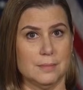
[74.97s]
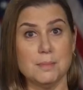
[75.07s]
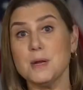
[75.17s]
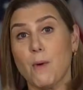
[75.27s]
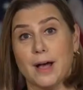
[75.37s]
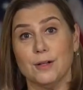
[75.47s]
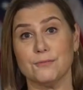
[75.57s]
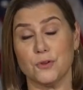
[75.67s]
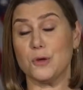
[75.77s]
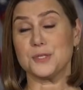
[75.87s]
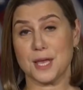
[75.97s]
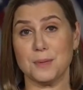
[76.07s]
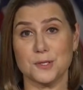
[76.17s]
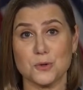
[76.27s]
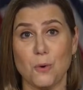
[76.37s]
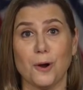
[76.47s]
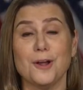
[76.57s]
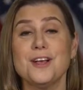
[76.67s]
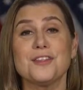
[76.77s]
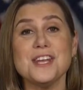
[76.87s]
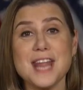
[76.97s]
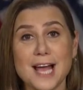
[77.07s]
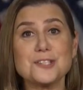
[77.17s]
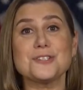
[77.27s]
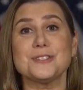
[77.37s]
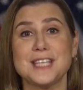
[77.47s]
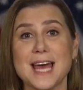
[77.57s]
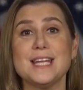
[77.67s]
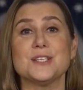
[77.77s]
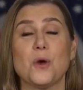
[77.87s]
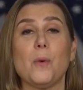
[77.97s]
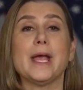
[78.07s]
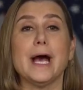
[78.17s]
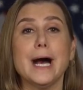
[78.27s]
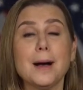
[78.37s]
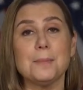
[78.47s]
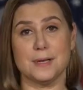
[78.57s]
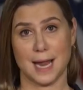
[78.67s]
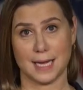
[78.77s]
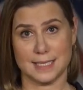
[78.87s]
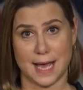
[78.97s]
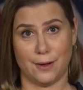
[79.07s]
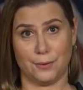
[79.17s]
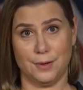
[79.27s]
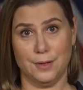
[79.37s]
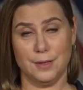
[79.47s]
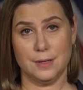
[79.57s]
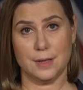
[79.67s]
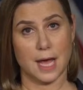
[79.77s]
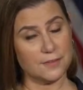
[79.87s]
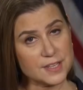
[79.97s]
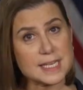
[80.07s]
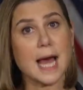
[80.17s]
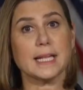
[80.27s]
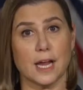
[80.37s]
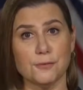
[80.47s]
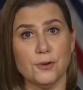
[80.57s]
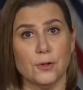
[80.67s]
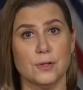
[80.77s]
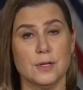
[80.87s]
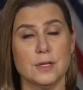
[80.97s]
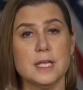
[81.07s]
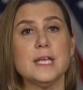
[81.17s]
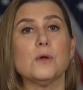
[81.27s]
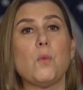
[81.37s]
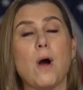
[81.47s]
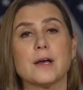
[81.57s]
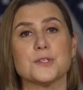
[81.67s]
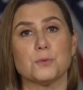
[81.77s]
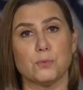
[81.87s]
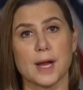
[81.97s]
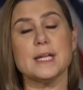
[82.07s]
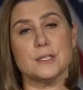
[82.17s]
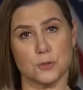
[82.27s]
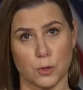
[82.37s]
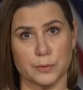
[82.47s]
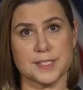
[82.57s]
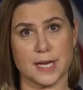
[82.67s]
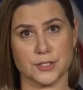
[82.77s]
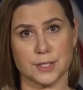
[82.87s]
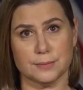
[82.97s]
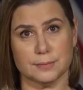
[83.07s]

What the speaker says: Meanwhile, for those keeping score, the national debt is going up, not down. And if he's not careful, he could walk us right into a recession.